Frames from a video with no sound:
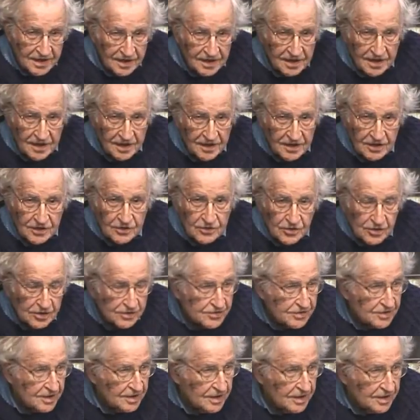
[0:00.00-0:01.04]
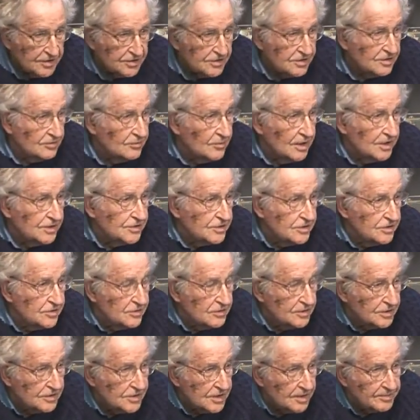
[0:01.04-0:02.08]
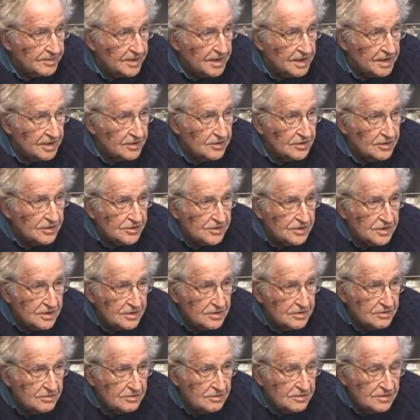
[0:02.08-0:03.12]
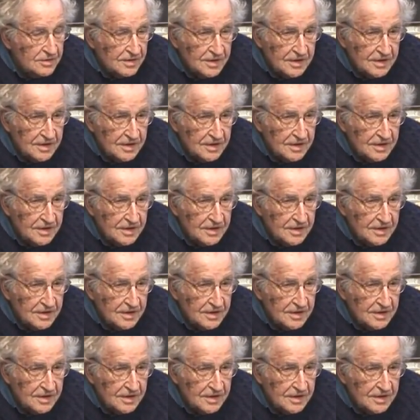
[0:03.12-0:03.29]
any cost to us, so why should you accept any cost to you?